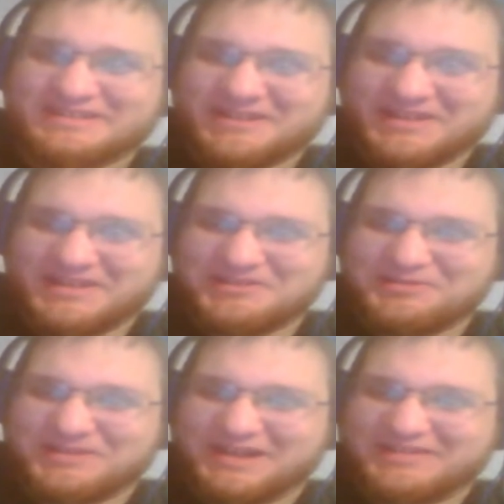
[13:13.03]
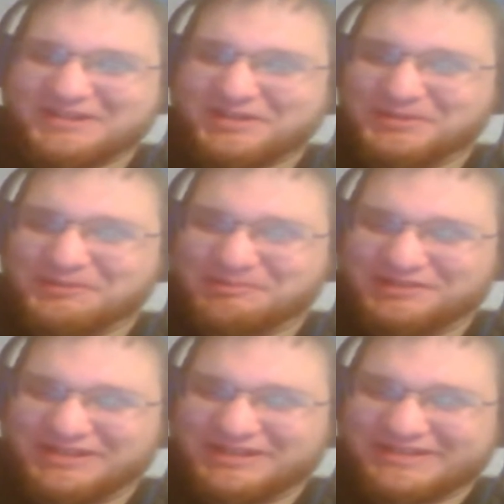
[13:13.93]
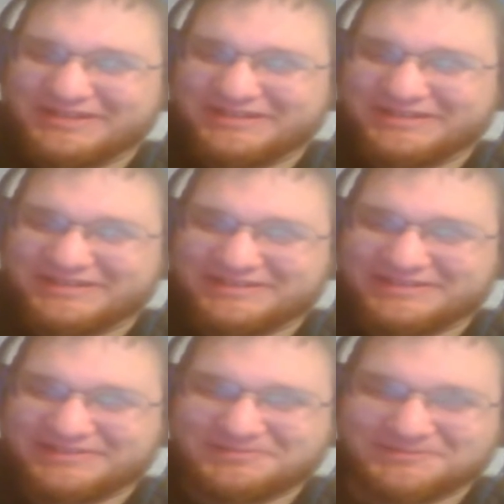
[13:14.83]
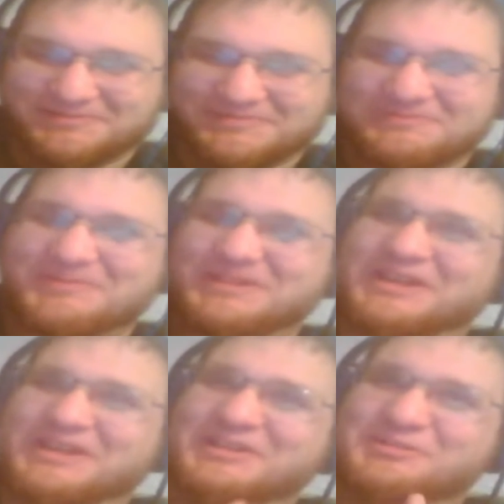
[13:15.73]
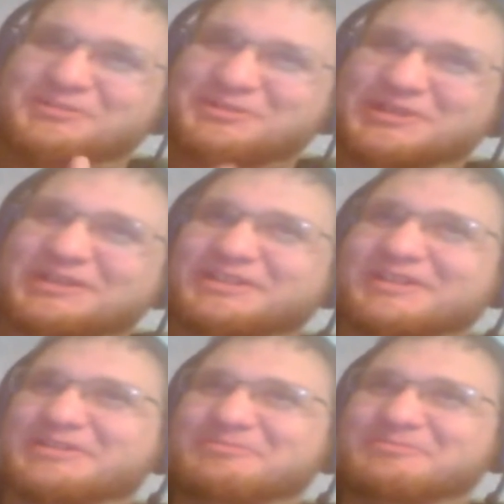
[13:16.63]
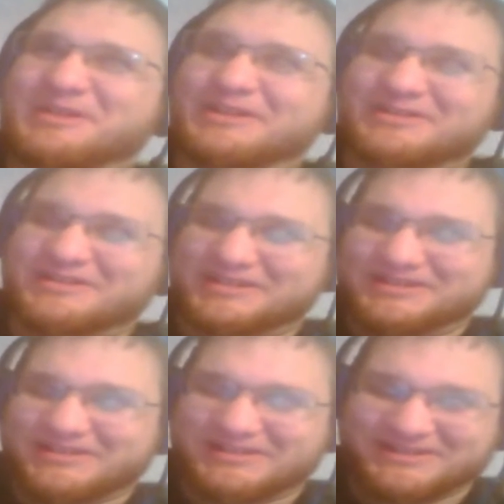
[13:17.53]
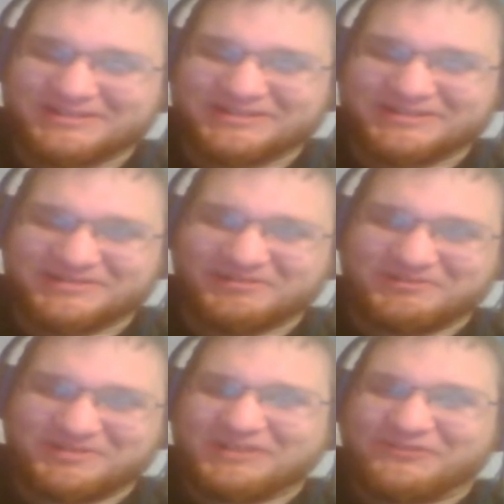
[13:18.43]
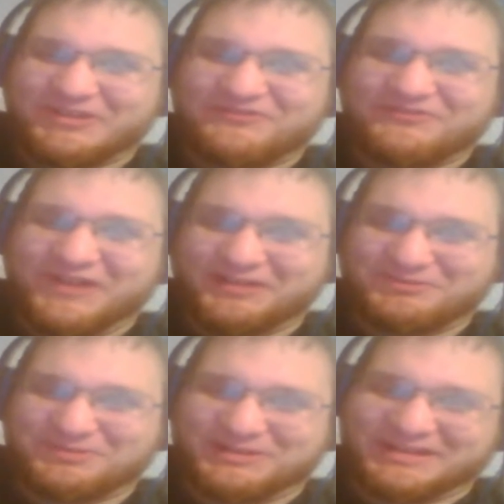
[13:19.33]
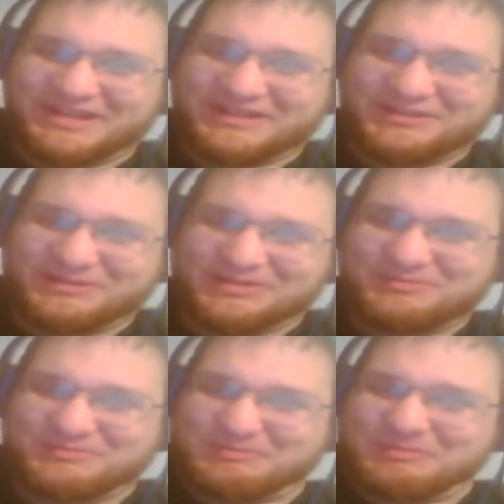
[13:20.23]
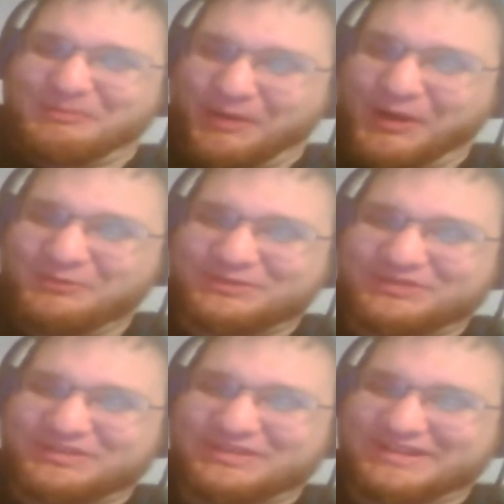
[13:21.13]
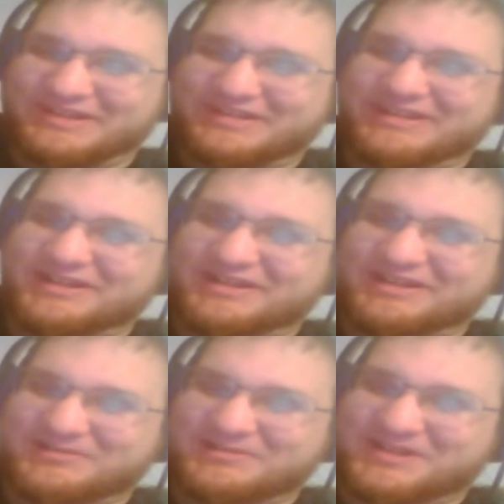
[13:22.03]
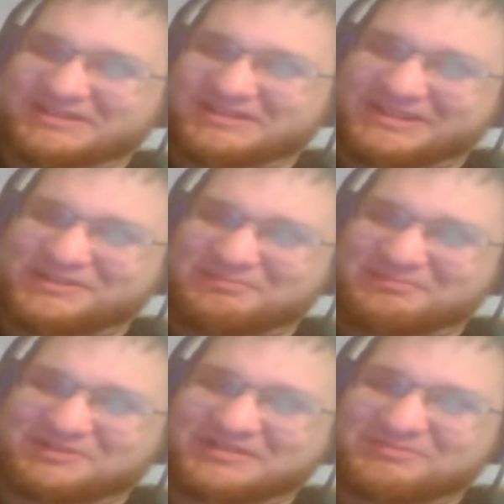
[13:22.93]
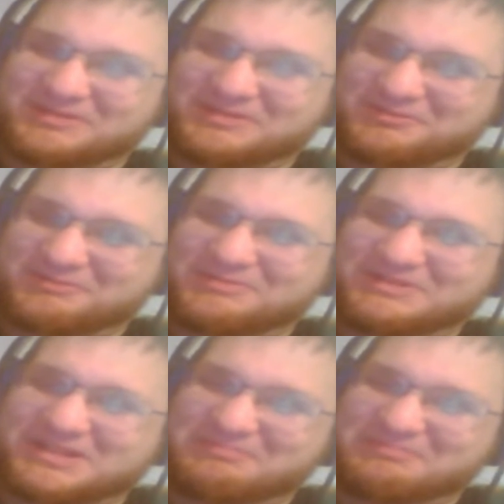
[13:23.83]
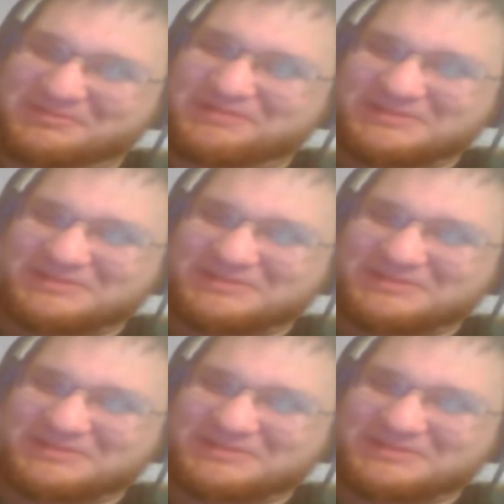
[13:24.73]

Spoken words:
You guys killed a priest. Well, not you directly, but you were definitely involved with that. You proposed the idea, not to kill the priest, but to rob the temple.